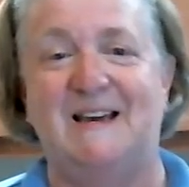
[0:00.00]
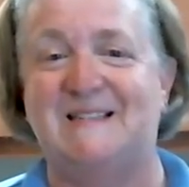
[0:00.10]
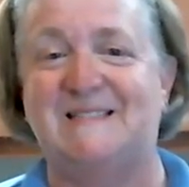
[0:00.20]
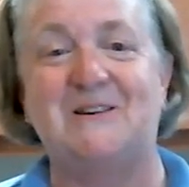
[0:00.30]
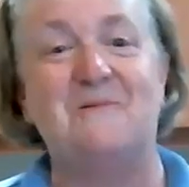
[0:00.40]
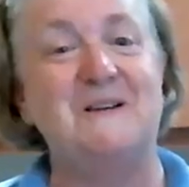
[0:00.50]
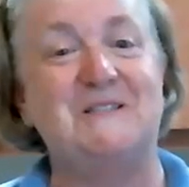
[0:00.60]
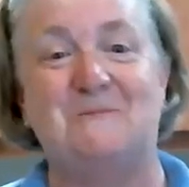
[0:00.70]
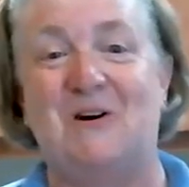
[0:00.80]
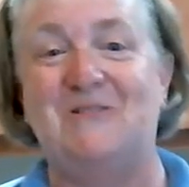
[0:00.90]
is so much
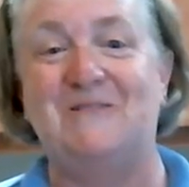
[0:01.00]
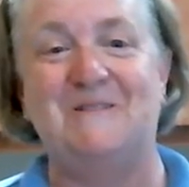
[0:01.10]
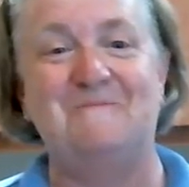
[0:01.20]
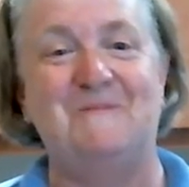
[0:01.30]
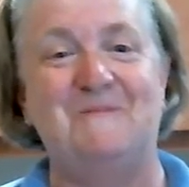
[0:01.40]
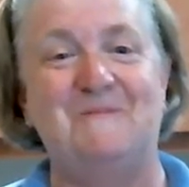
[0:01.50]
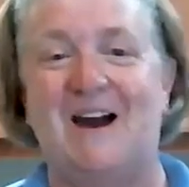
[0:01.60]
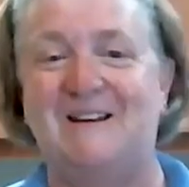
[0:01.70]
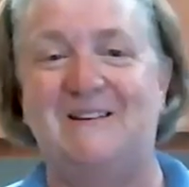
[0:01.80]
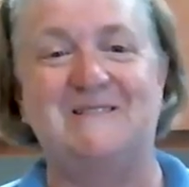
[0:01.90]
smarter than me
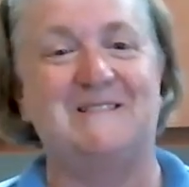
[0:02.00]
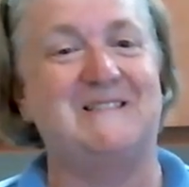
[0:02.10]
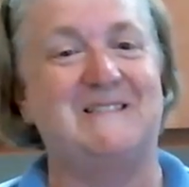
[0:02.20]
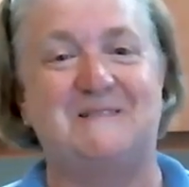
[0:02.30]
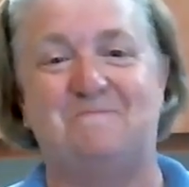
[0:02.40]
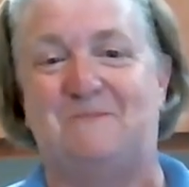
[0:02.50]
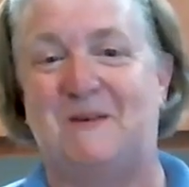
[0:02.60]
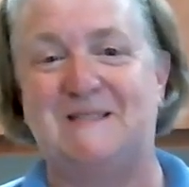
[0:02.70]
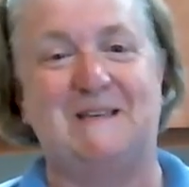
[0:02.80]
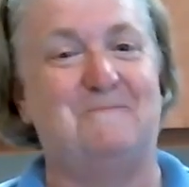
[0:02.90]
how to use just a
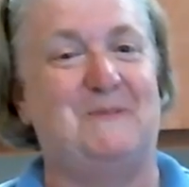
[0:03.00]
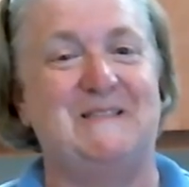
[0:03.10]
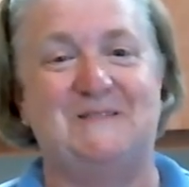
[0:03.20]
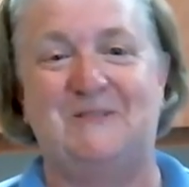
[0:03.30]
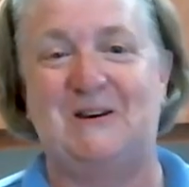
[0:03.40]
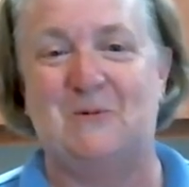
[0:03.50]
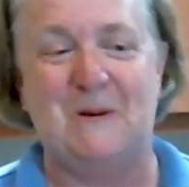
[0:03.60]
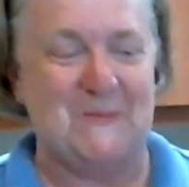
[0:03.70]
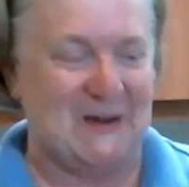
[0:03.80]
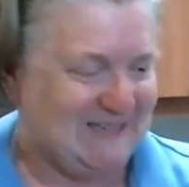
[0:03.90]
basic piece of
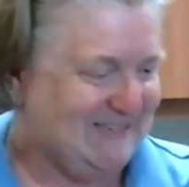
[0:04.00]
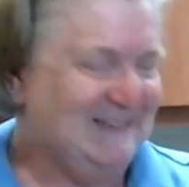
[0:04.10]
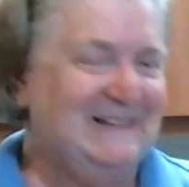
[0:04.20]
equipment.